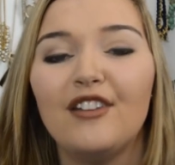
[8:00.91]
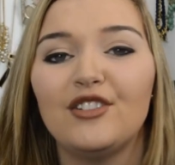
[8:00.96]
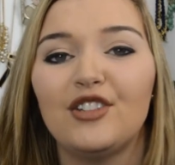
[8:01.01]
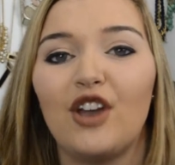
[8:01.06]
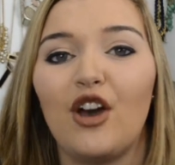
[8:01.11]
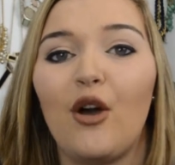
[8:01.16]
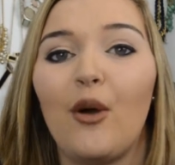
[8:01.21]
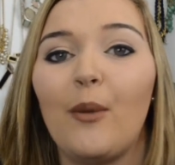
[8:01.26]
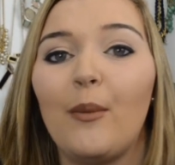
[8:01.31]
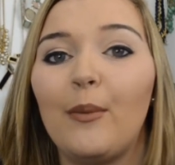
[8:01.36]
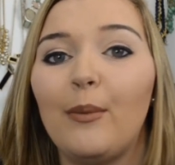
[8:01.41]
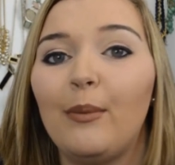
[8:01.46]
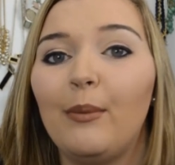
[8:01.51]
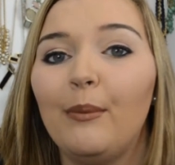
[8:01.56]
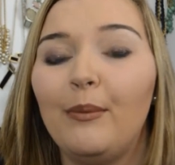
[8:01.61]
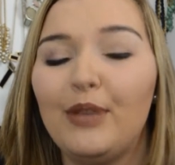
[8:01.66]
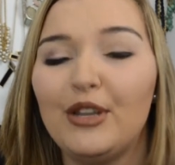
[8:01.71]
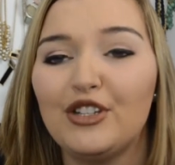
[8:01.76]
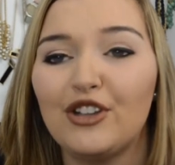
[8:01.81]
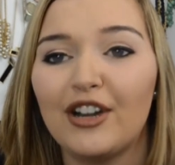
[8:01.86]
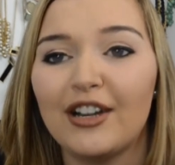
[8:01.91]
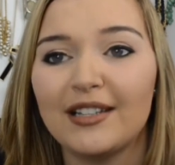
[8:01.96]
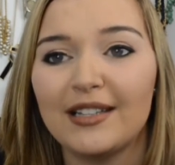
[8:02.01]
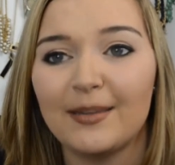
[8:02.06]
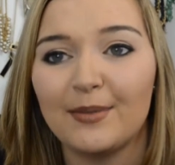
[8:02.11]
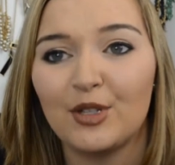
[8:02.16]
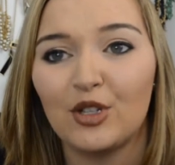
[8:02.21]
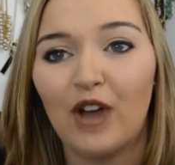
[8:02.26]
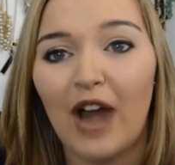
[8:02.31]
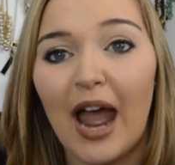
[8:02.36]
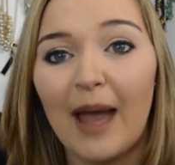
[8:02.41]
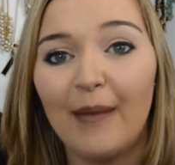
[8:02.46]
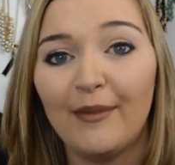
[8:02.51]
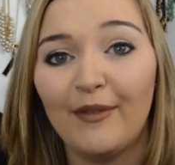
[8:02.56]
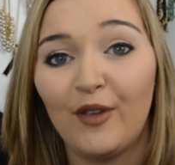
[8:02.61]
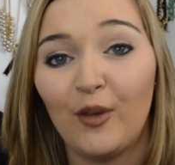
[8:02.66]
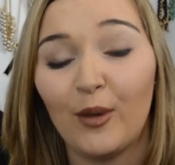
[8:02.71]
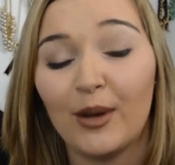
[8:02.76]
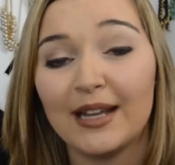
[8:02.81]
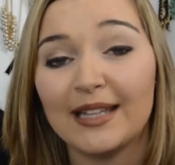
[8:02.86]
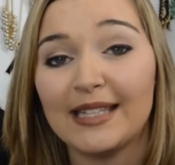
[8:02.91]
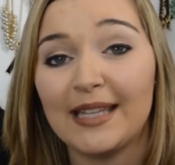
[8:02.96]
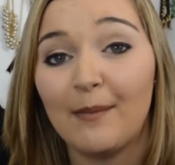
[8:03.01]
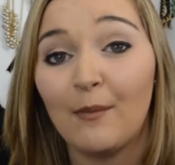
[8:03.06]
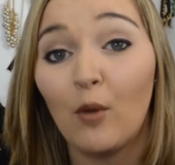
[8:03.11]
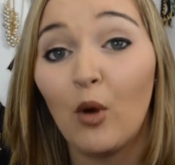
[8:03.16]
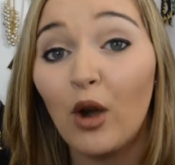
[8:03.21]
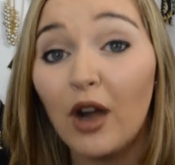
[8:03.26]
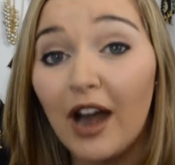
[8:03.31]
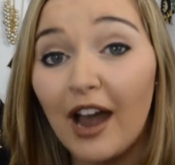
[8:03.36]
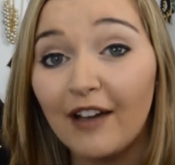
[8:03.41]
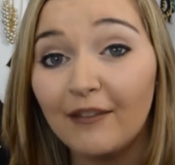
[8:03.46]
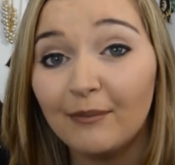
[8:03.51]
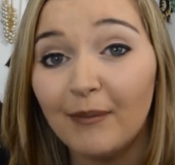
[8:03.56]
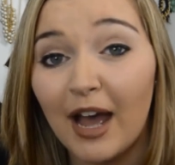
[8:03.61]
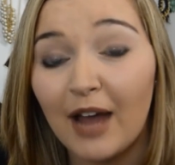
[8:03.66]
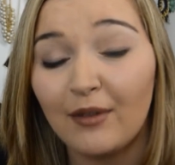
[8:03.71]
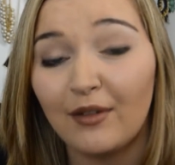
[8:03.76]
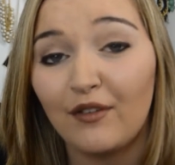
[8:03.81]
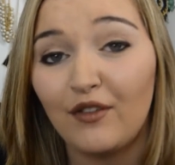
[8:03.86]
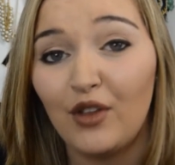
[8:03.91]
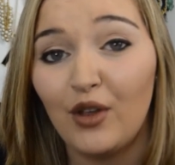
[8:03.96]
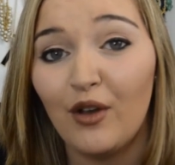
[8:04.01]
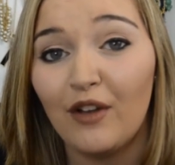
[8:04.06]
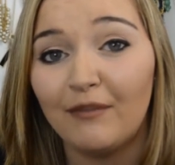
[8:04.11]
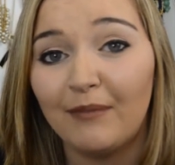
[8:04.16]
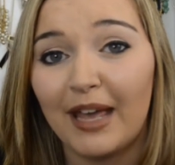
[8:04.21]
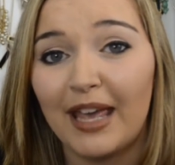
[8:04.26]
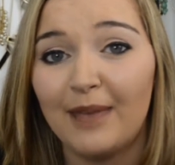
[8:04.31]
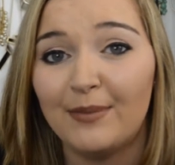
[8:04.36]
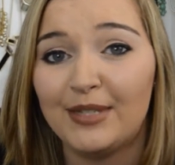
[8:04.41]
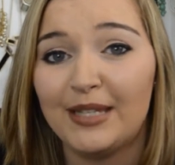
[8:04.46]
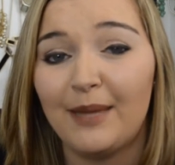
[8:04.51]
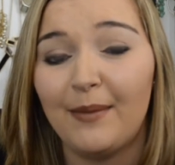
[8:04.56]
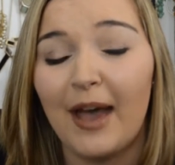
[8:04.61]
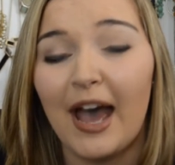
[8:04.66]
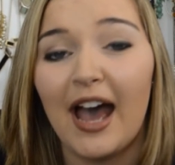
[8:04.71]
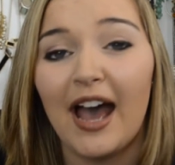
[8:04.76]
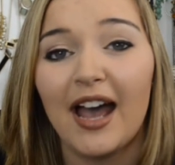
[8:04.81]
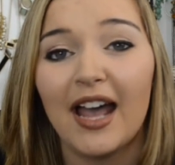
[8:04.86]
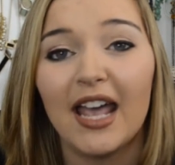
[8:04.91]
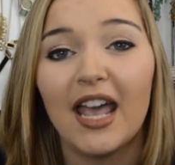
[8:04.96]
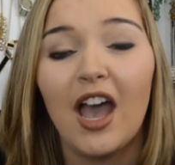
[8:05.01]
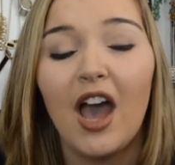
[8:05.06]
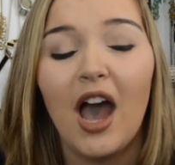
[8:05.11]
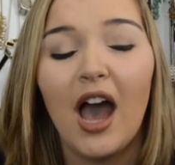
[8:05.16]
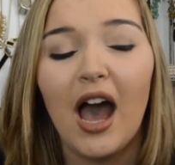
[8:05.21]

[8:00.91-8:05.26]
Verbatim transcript: So be sure to subscribe if you want to see more of my review of my Ipsy bag.